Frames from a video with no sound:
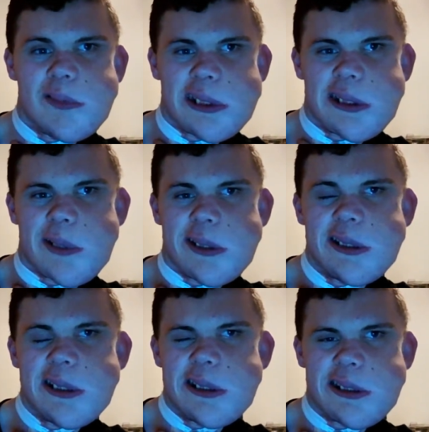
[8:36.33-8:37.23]

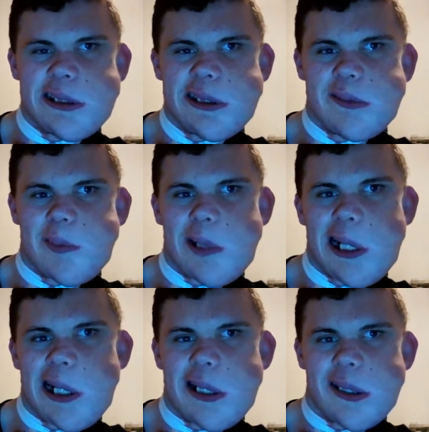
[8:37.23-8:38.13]
even see
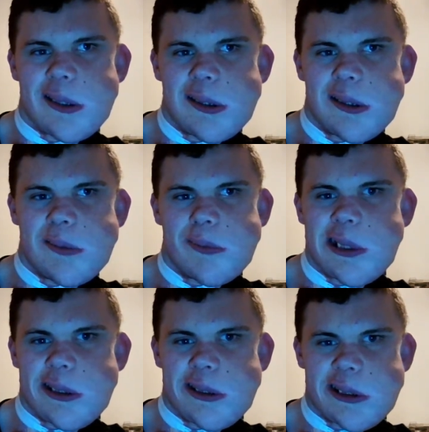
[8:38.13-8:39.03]
that
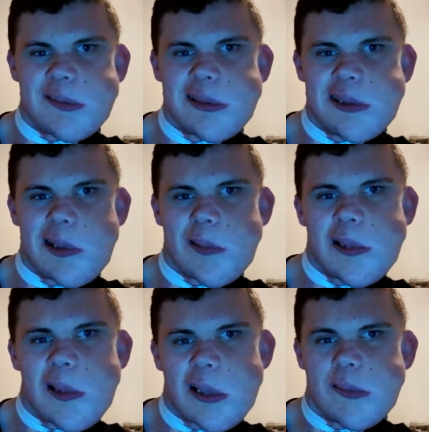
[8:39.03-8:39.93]
Mysterio
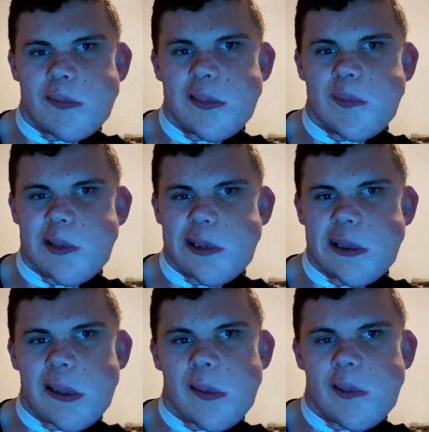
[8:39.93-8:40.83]
sort of
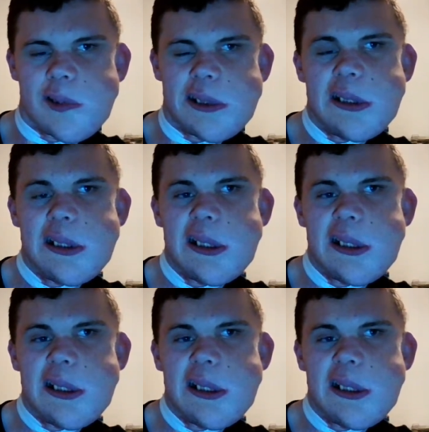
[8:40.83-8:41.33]
revealed